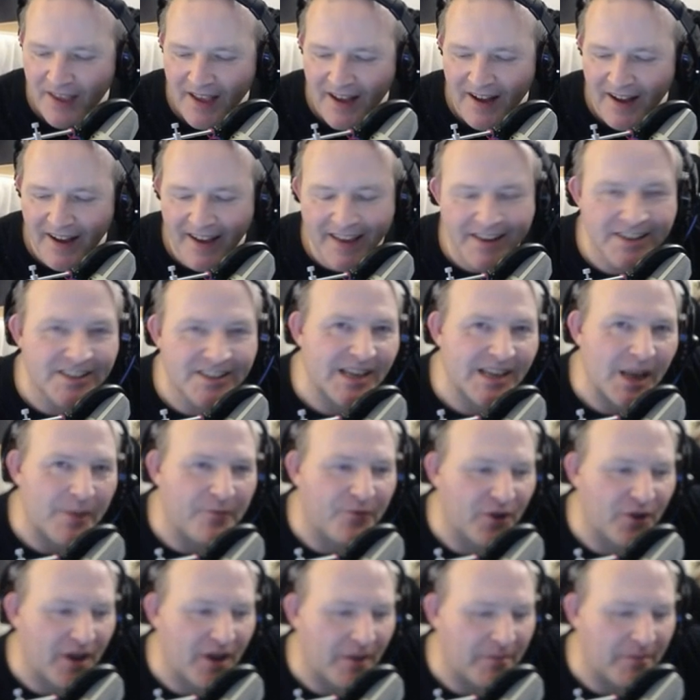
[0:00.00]
I hadn't slept for
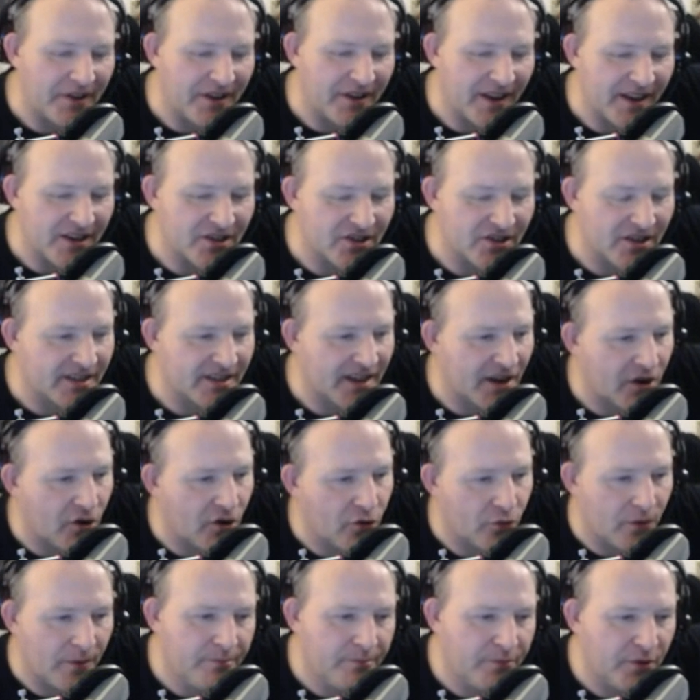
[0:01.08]
a couple of days, and I said, "Oh,
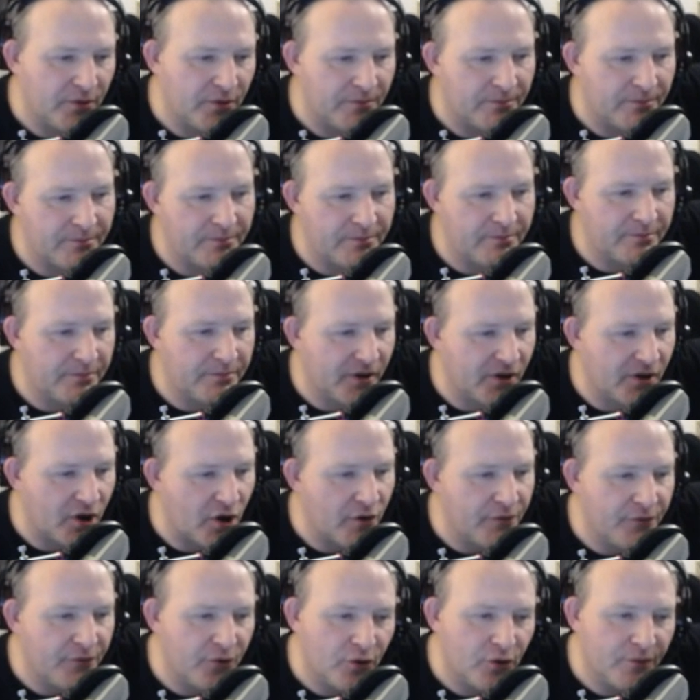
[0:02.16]
we'll go
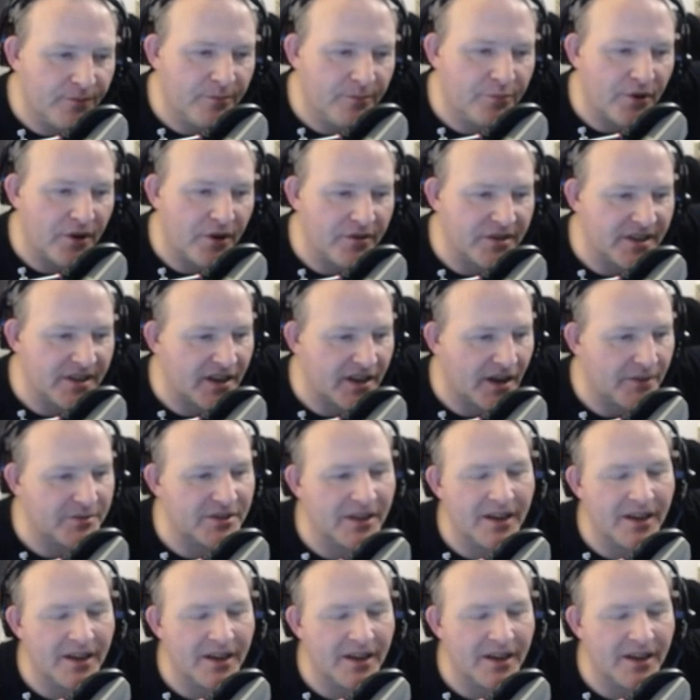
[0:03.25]
for Brothers in Arms."